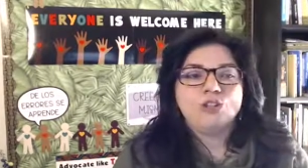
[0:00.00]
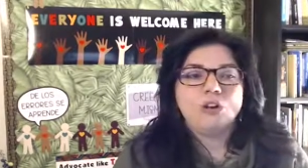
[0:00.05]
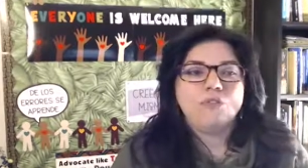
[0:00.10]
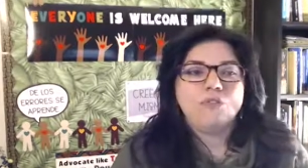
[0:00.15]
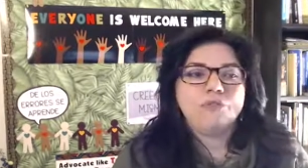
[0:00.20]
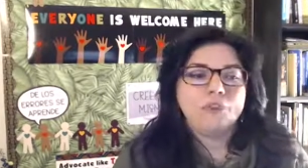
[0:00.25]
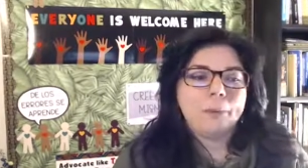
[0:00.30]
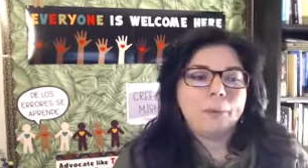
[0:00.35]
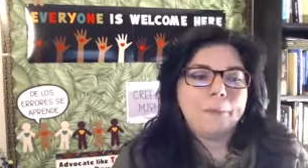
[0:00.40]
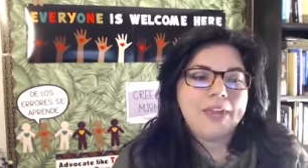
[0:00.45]

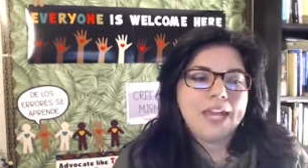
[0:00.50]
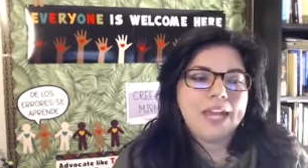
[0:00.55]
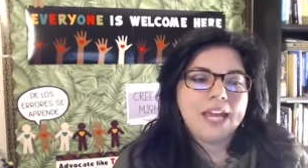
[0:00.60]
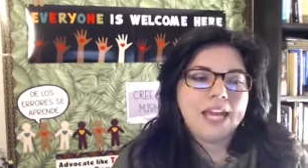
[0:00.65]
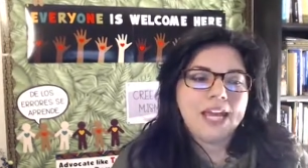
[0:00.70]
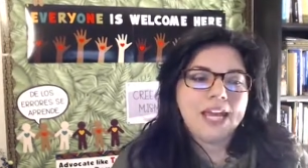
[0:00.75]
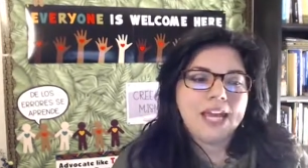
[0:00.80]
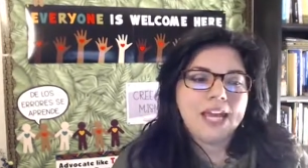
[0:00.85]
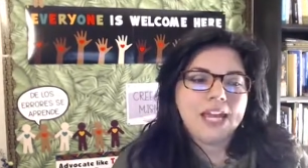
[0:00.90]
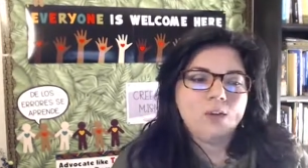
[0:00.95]
So for
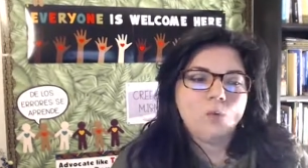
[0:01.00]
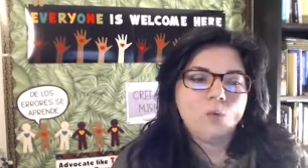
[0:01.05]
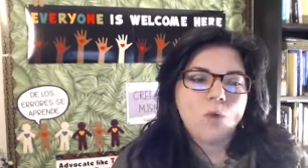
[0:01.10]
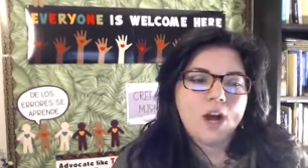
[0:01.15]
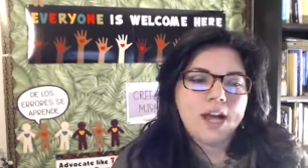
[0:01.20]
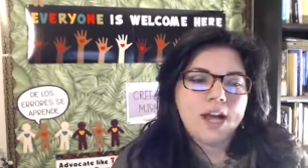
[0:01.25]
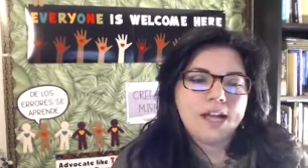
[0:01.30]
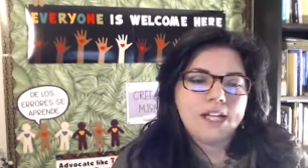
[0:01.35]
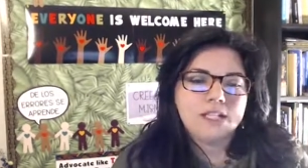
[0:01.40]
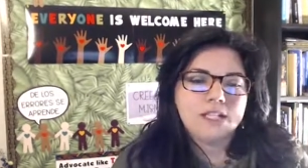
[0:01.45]
me it
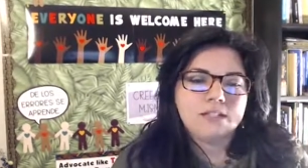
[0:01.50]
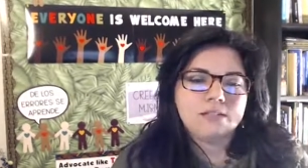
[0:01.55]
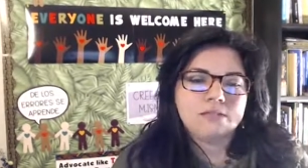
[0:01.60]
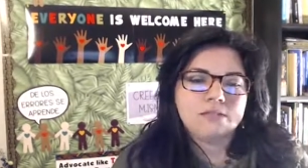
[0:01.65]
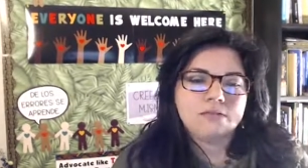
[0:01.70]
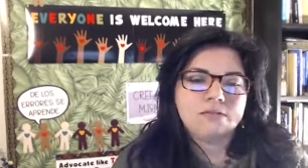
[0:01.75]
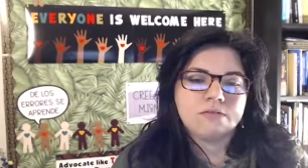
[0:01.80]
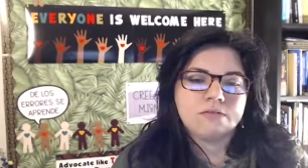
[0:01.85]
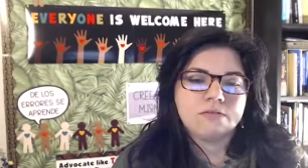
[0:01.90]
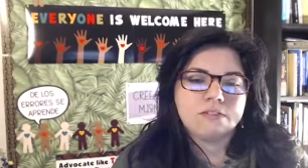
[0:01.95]

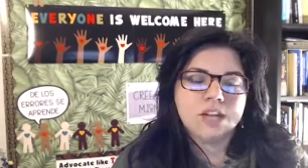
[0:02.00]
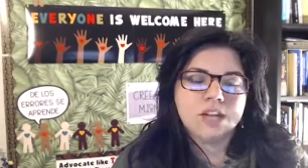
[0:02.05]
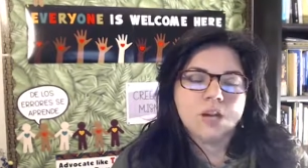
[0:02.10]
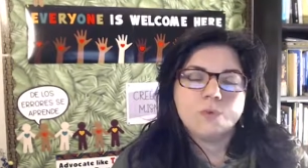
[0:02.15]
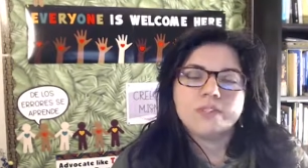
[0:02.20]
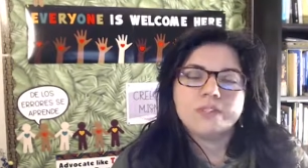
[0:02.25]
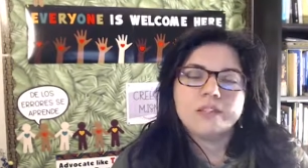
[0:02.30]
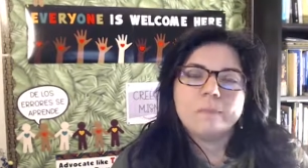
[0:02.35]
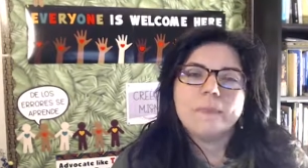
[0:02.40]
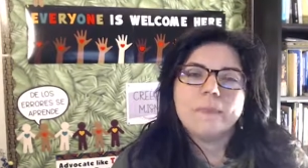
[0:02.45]
was
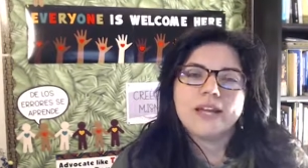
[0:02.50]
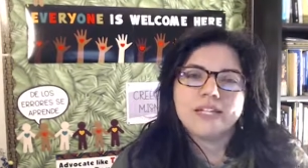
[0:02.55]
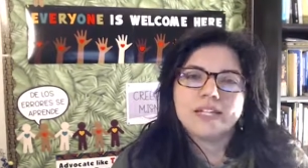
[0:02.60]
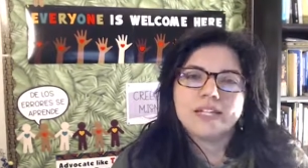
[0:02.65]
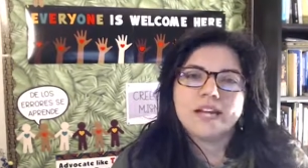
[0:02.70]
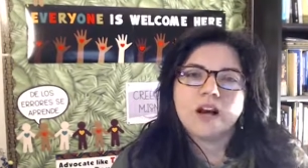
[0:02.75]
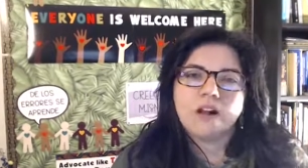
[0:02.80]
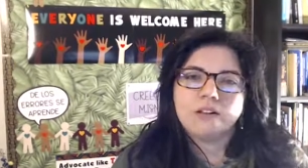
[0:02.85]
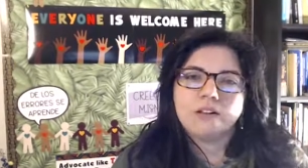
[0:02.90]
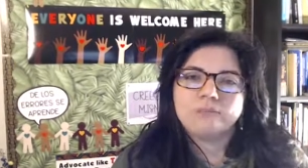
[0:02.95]
it was a big
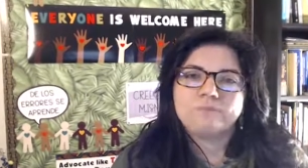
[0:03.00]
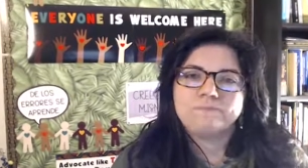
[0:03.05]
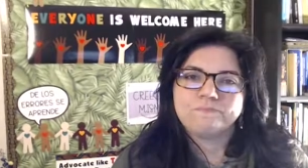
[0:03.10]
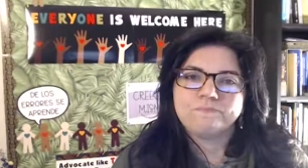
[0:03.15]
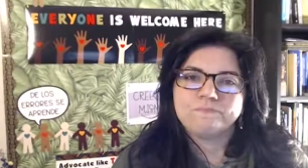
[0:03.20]
deal.